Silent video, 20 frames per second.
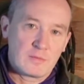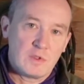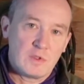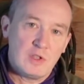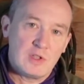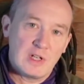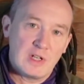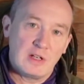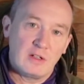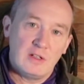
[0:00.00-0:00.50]

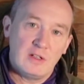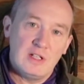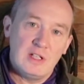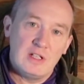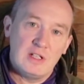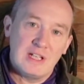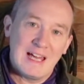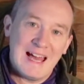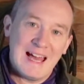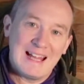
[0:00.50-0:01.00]
You certainly
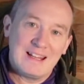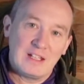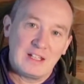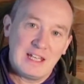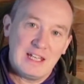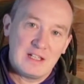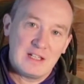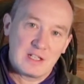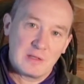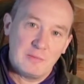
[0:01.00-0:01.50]
need to
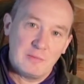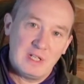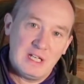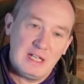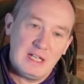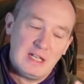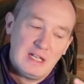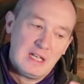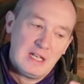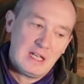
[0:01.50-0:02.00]
allocate
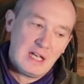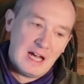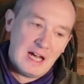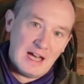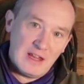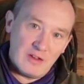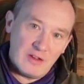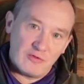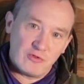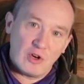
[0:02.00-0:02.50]
somebody
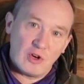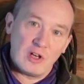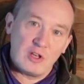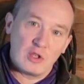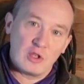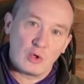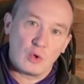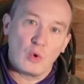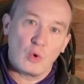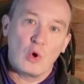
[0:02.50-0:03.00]
at the front
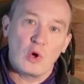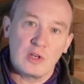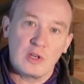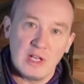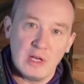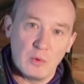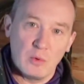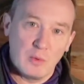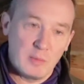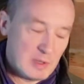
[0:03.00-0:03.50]
to
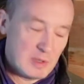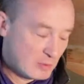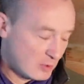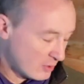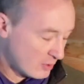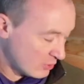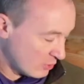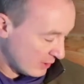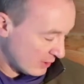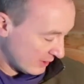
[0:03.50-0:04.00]
coordinate what people
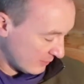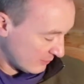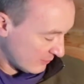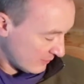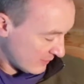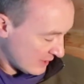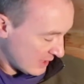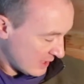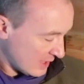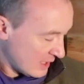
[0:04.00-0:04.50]
are doing.
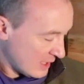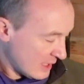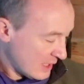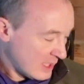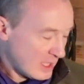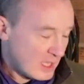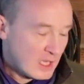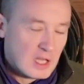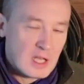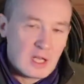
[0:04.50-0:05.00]

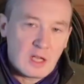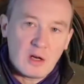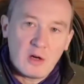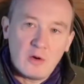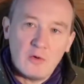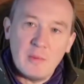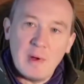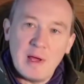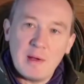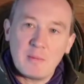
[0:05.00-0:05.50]

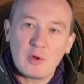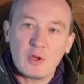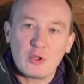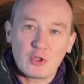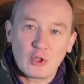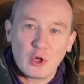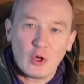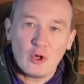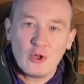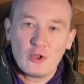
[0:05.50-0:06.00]
Remember,
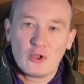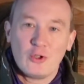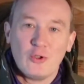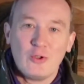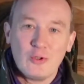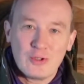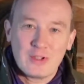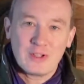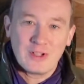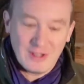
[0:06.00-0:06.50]

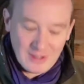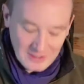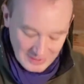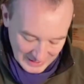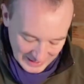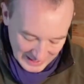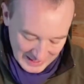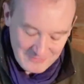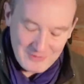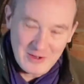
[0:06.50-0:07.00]
torsos are
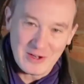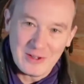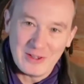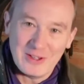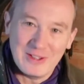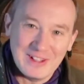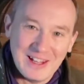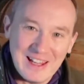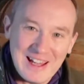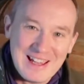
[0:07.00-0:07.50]
heavier
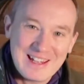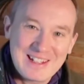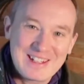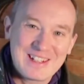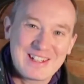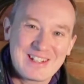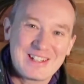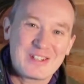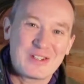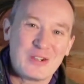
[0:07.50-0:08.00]
than
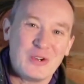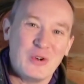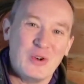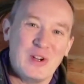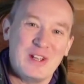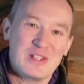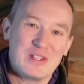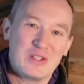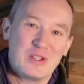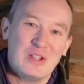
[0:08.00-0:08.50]
legs, so
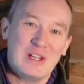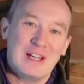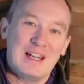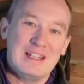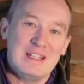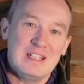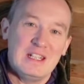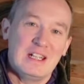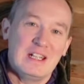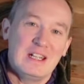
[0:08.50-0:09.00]
it's a good
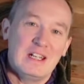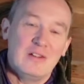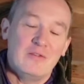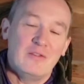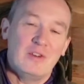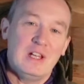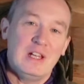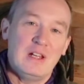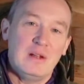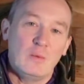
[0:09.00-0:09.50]
idea
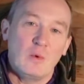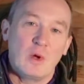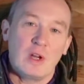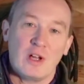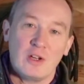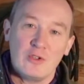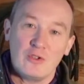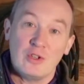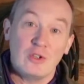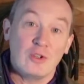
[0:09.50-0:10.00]
every
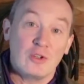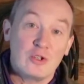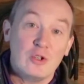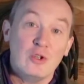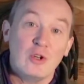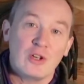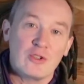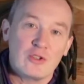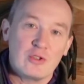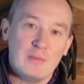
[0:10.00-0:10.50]
100 or
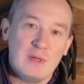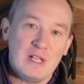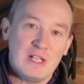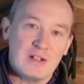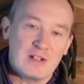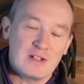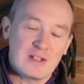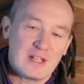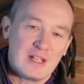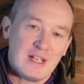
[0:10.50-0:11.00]
200
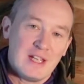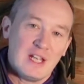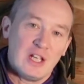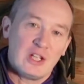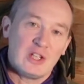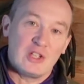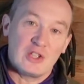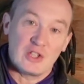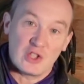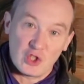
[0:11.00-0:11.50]
meters
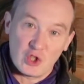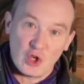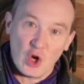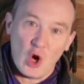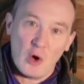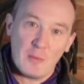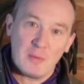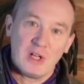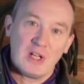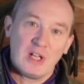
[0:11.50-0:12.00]
to
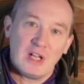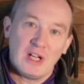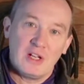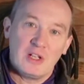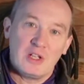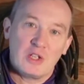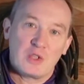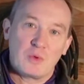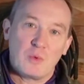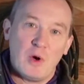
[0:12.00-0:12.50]
stop
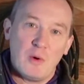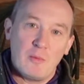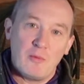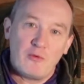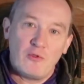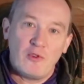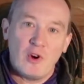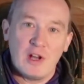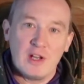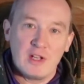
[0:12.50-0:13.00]
and to swap
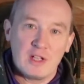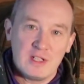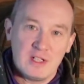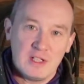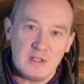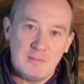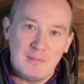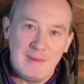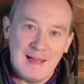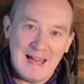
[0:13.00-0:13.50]
front
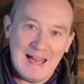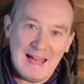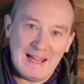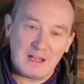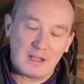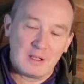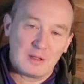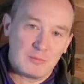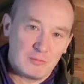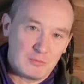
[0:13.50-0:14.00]
to
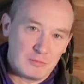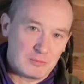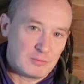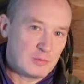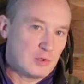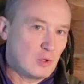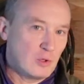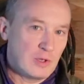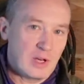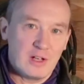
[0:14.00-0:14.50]
back.
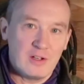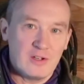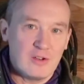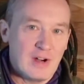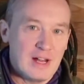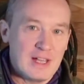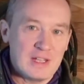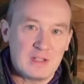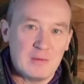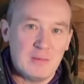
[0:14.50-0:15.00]
Don't
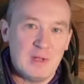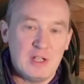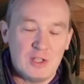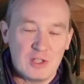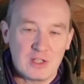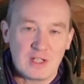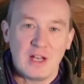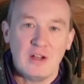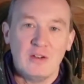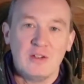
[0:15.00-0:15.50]
underestimate
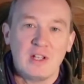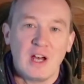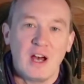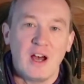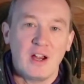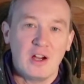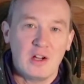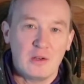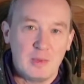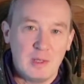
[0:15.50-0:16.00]
just how
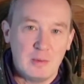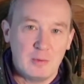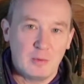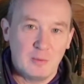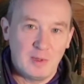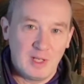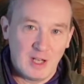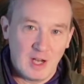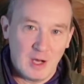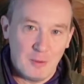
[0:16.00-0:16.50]
tired people
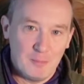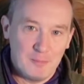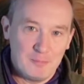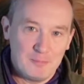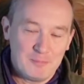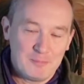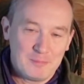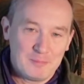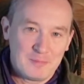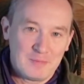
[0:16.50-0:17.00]
become.
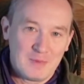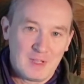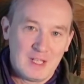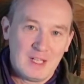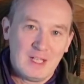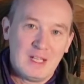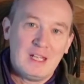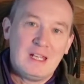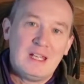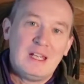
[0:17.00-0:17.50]

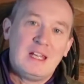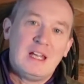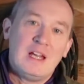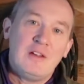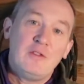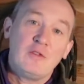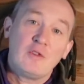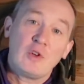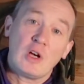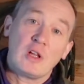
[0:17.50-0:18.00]

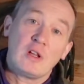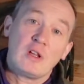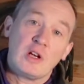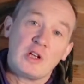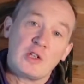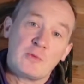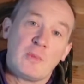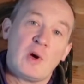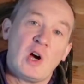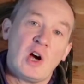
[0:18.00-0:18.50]
If you've got a
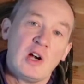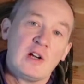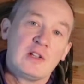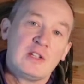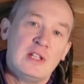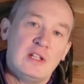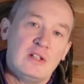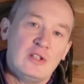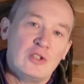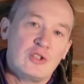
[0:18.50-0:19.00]
large
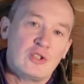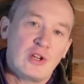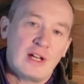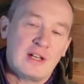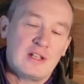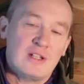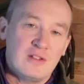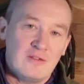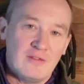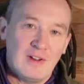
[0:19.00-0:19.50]
party and you're
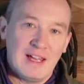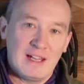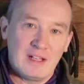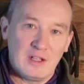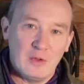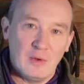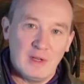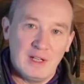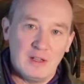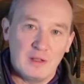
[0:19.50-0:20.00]
trying to
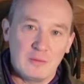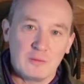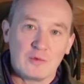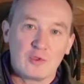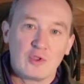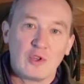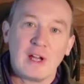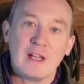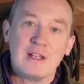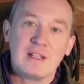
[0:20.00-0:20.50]
evacuate them,
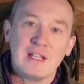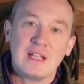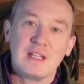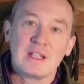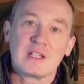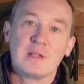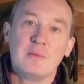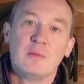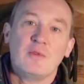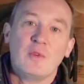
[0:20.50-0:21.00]
try and take
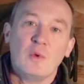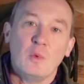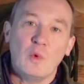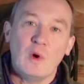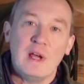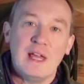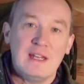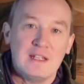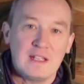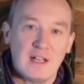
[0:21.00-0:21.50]
some of the
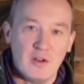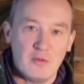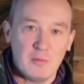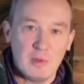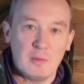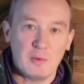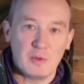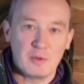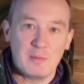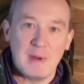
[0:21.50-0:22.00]
weight out of
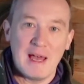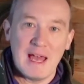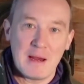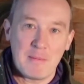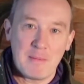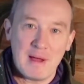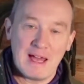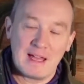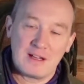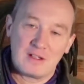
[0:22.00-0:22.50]
people's
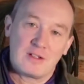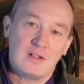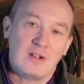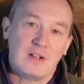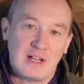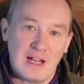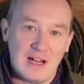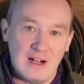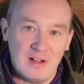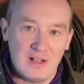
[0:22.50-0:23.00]
backpacks that are
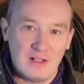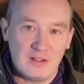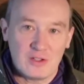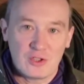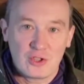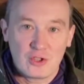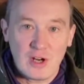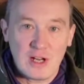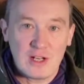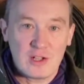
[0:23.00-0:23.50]
carrying the
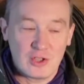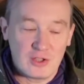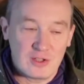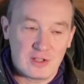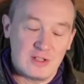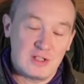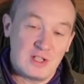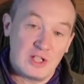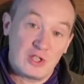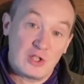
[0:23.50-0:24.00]
stretchers
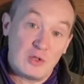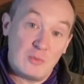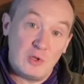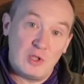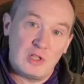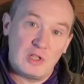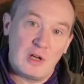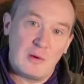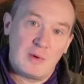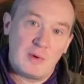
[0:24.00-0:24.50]
and
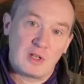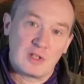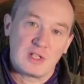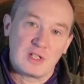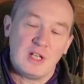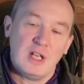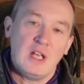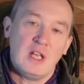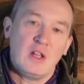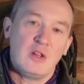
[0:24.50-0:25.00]
distribute it
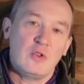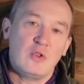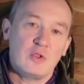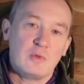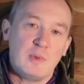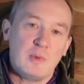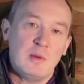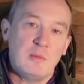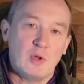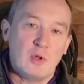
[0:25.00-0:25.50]
amongst
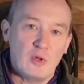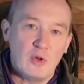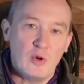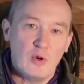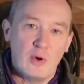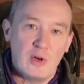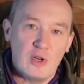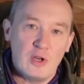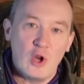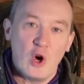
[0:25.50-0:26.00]
those people
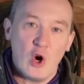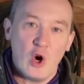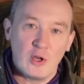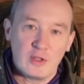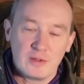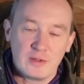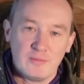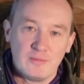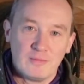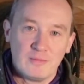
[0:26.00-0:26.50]
who are
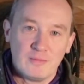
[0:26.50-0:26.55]
not.